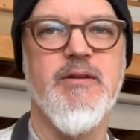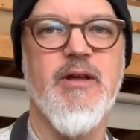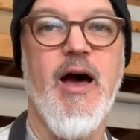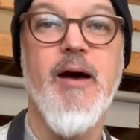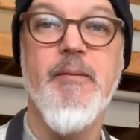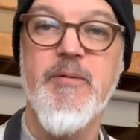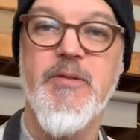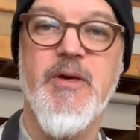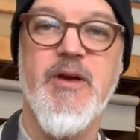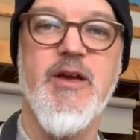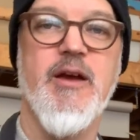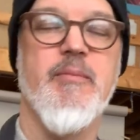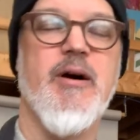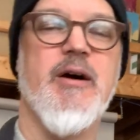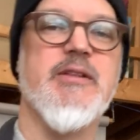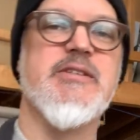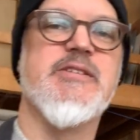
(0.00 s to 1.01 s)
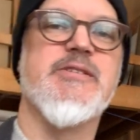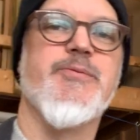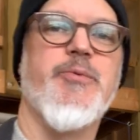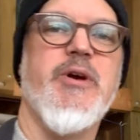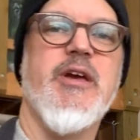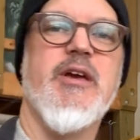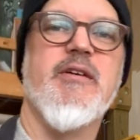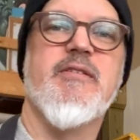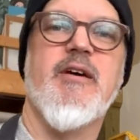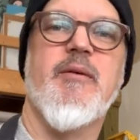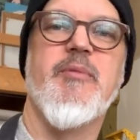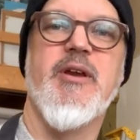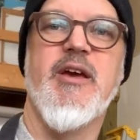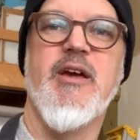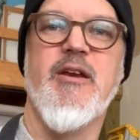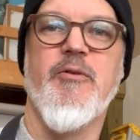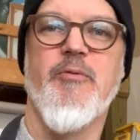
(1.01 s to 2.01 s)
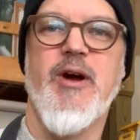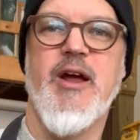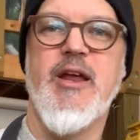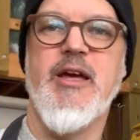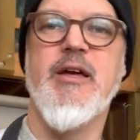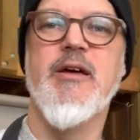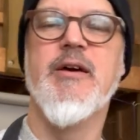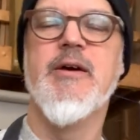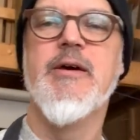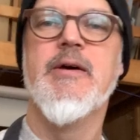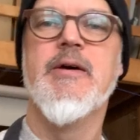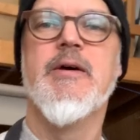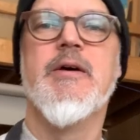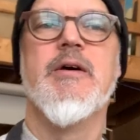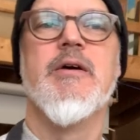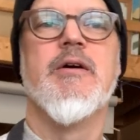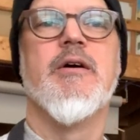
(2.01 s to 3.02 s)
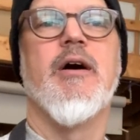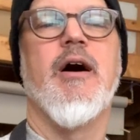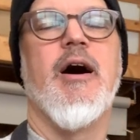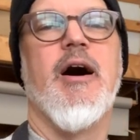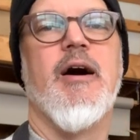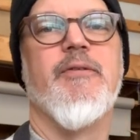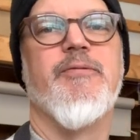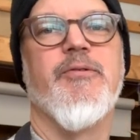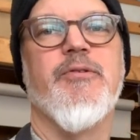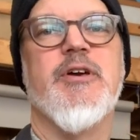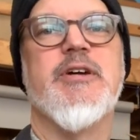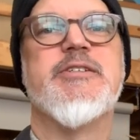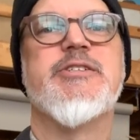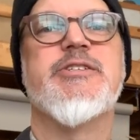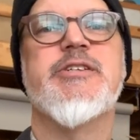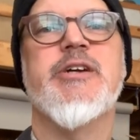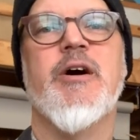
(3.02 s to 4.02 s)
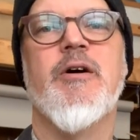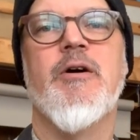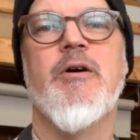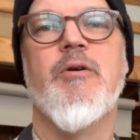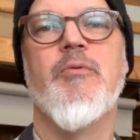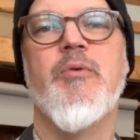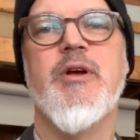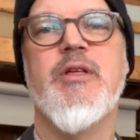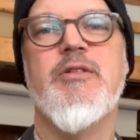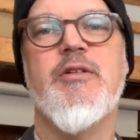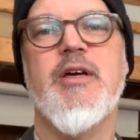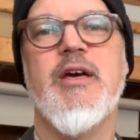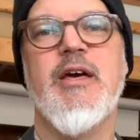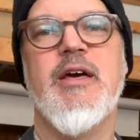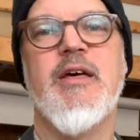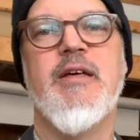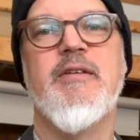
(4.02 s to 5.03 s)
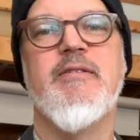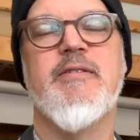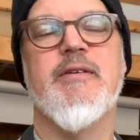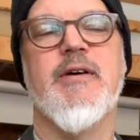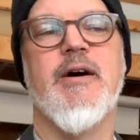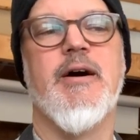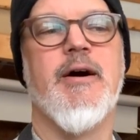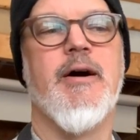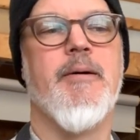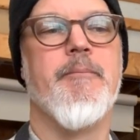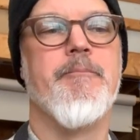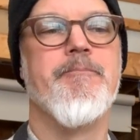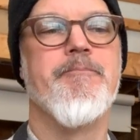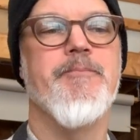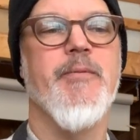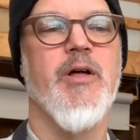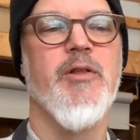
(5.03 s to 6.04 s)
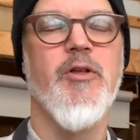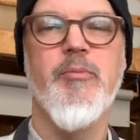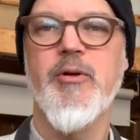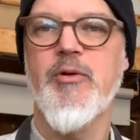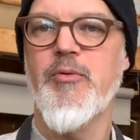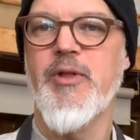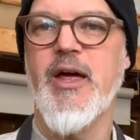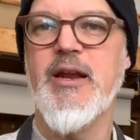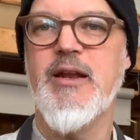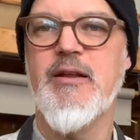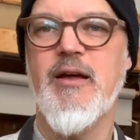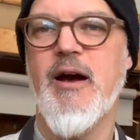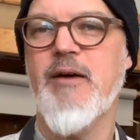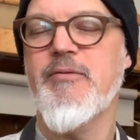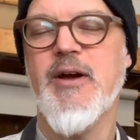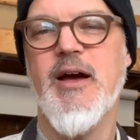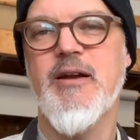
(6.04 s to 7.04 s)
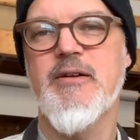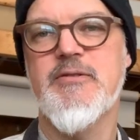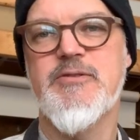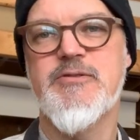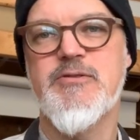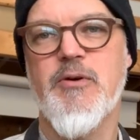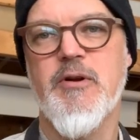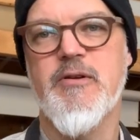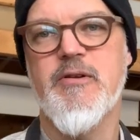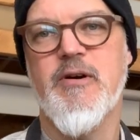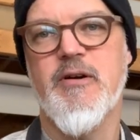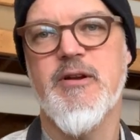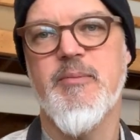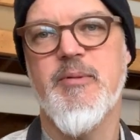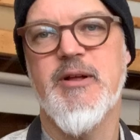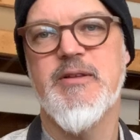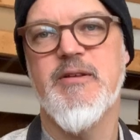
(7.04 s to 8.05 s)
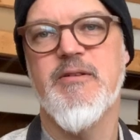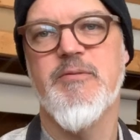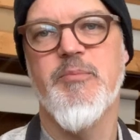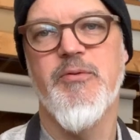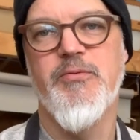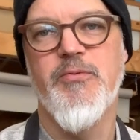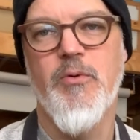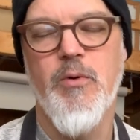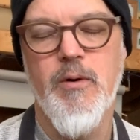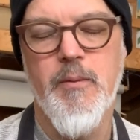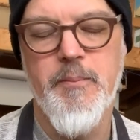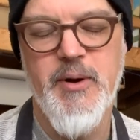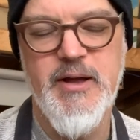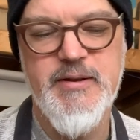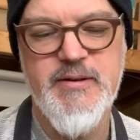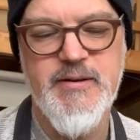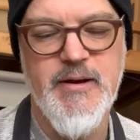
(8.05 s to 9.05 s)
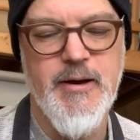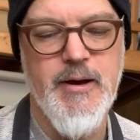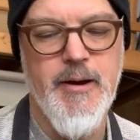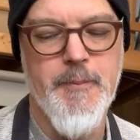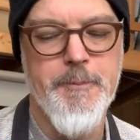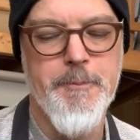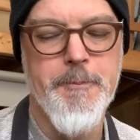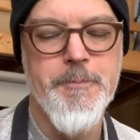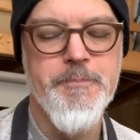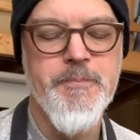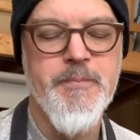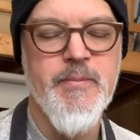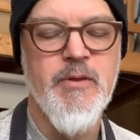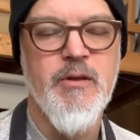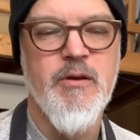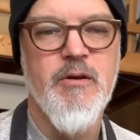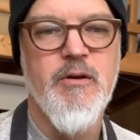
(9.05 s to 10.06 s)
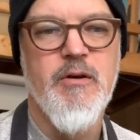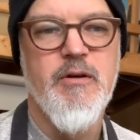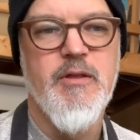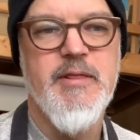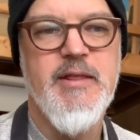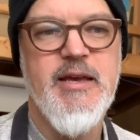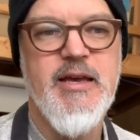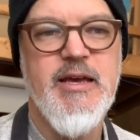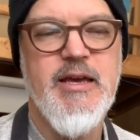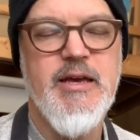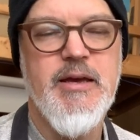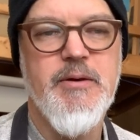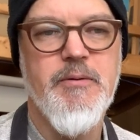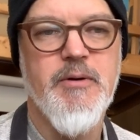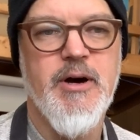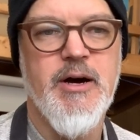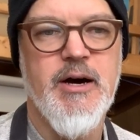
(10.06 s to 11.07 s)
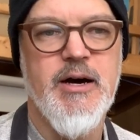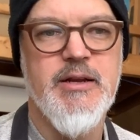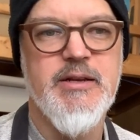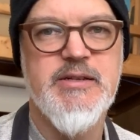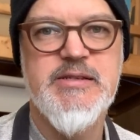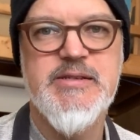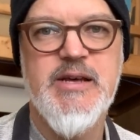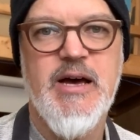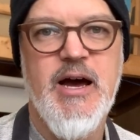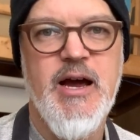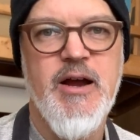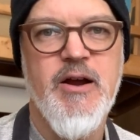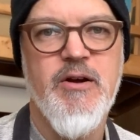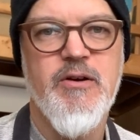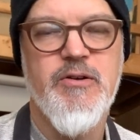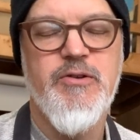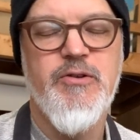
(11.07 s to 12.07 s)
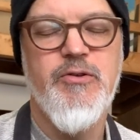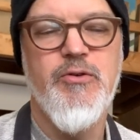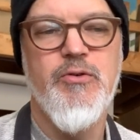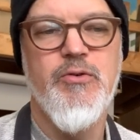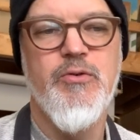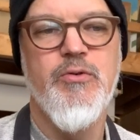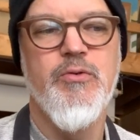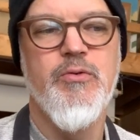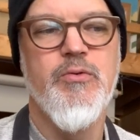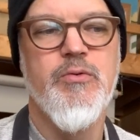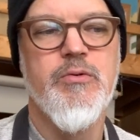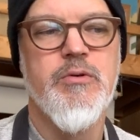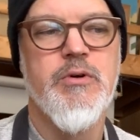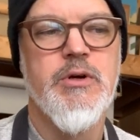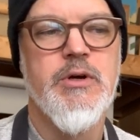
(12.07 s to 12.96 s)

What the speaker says: I've been thinking about this week as I've been getting ready for this show, which is a little bit related. I've kind of sort of talked about this before, but the desire to